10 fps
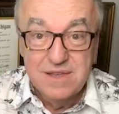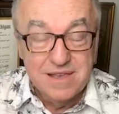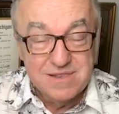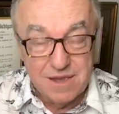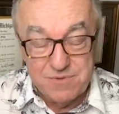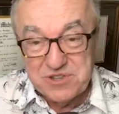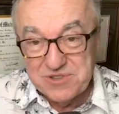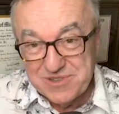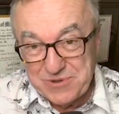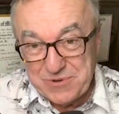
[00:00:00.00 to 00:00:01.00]

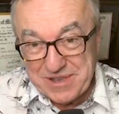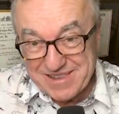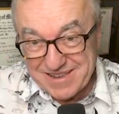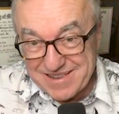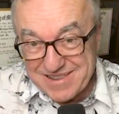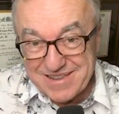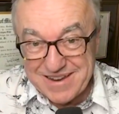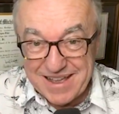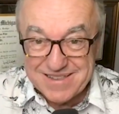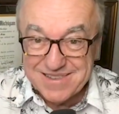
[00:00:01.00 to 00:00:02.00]
exceptions do exist. It
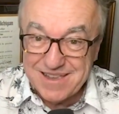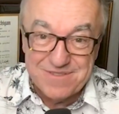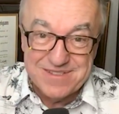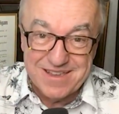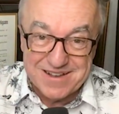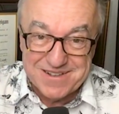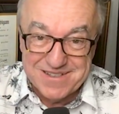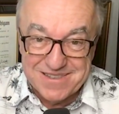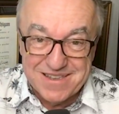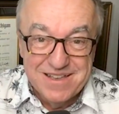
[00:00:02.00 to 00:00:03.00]
has 7
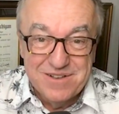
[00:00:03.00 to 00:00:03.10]
sections.